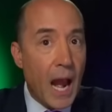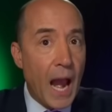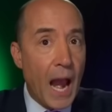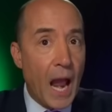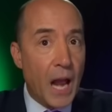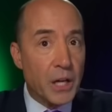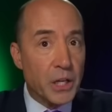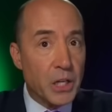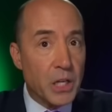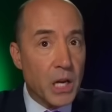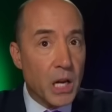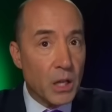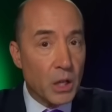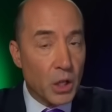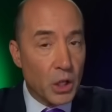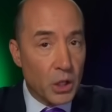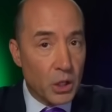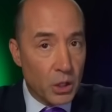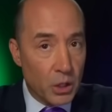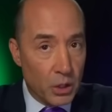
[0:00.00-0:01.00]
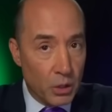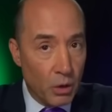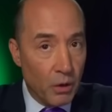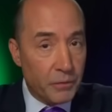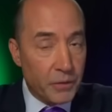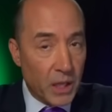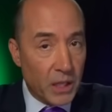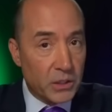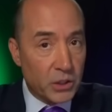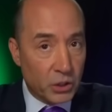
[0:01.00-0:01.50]
And you have
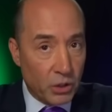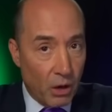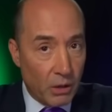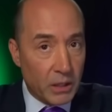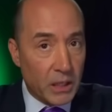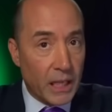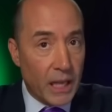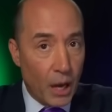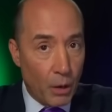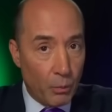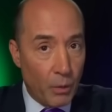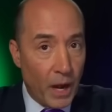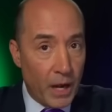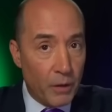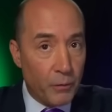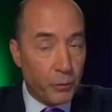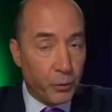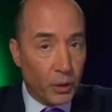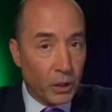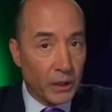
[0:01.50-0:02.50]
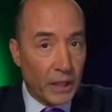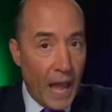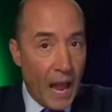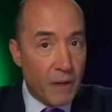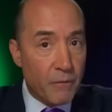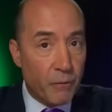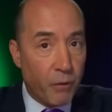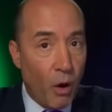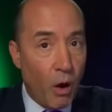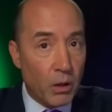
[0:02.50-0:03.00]
to start to get ready for a
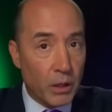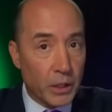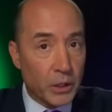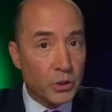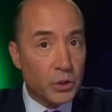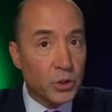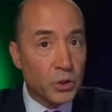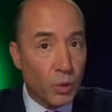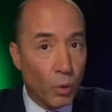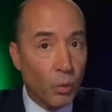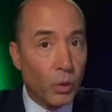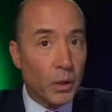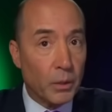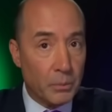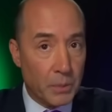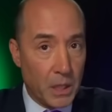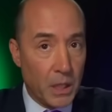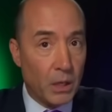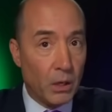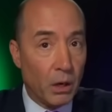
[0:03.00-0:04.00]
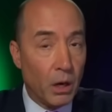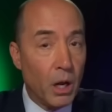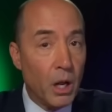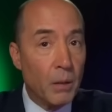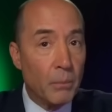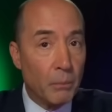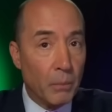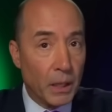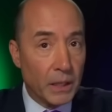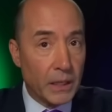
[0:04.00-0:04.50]
landfalling storm here
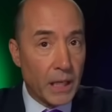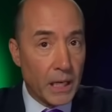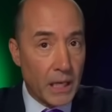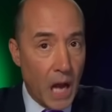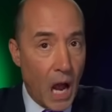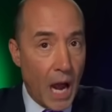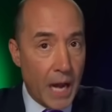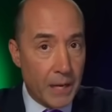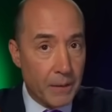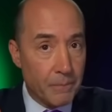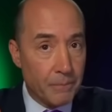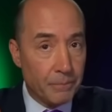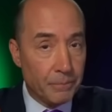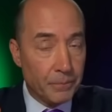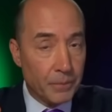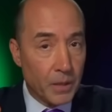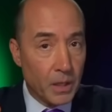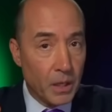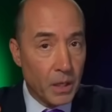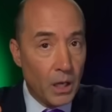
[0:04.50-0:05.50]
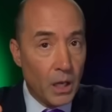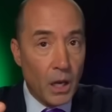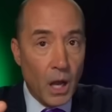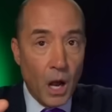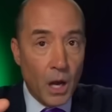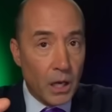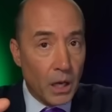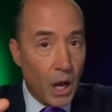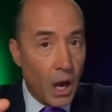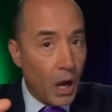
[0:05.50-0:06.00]
Monday night.
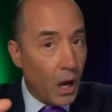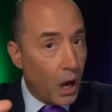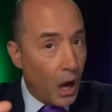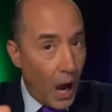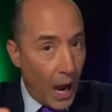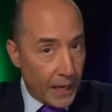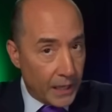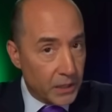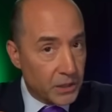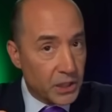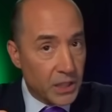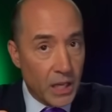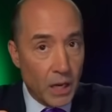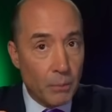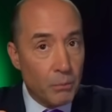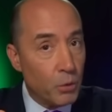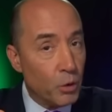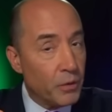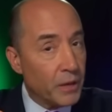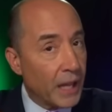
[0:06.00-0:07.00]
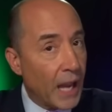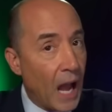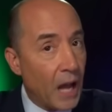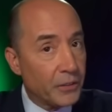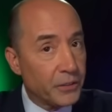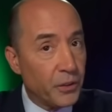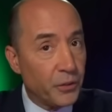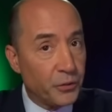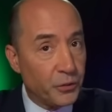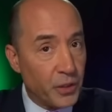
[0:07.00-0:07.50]
I could see it moving
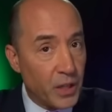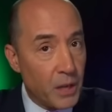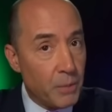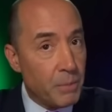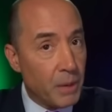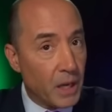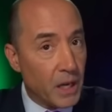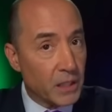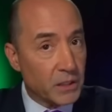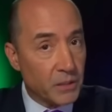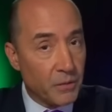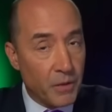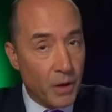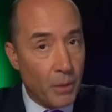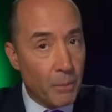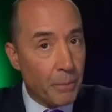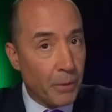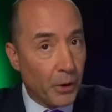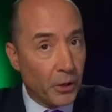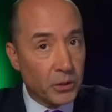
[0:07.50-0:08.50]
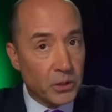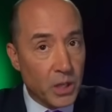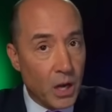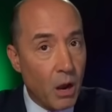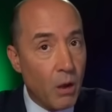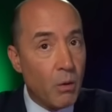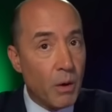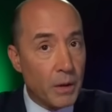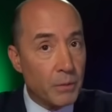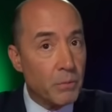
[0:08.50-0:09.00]
out to sea because of
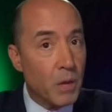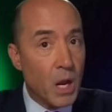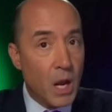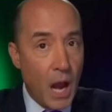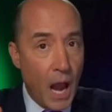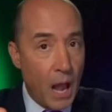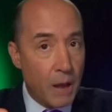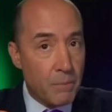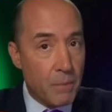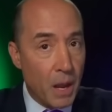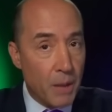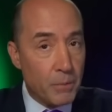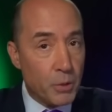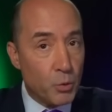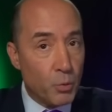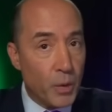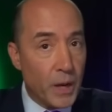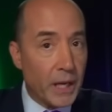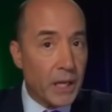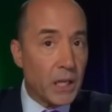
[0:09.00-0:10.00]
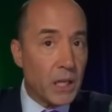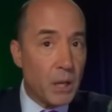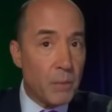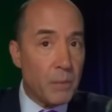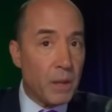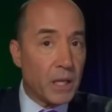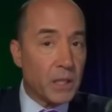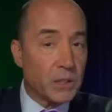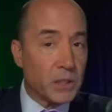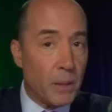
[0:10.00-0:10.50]
Humberto and, and maybe weakening
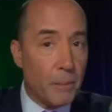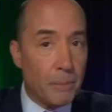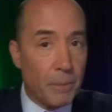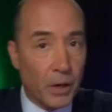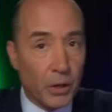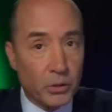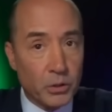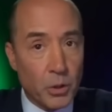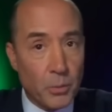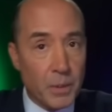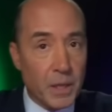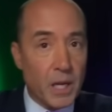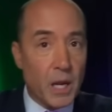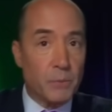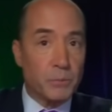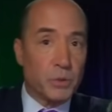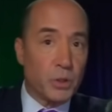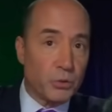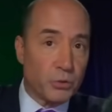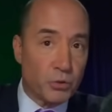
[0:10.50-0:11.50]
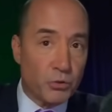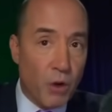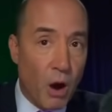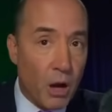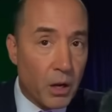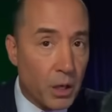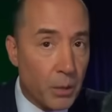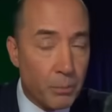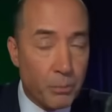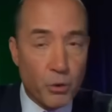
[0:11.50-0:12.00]
because Humberto becomes so
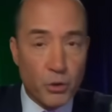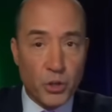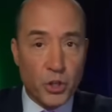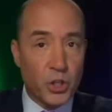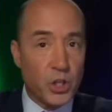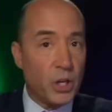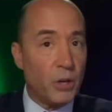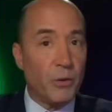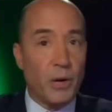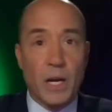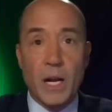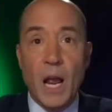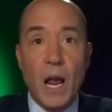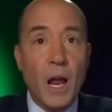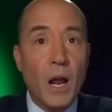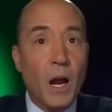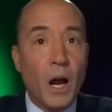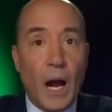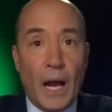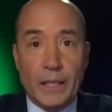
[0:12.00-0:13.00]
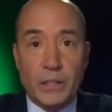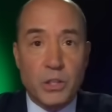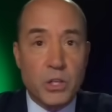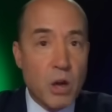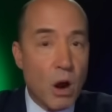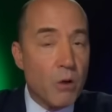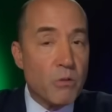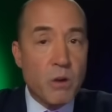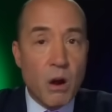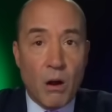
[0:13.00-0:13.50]
strong it puts shear on. I
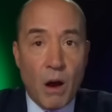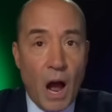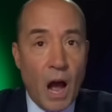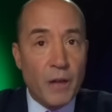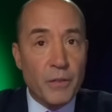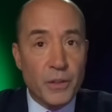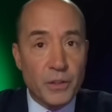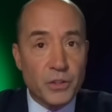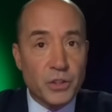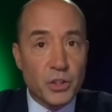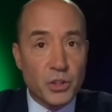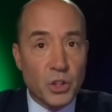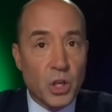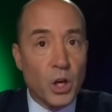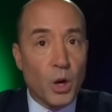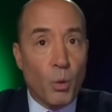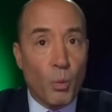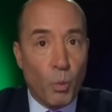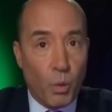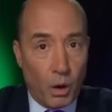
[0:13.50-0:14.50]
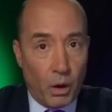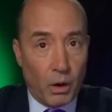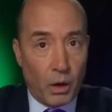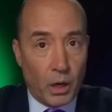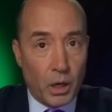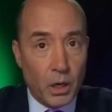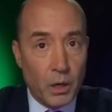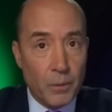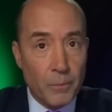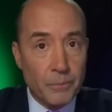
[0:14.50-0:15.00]
don't know how this is going to
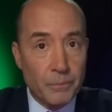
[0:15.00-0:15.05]
work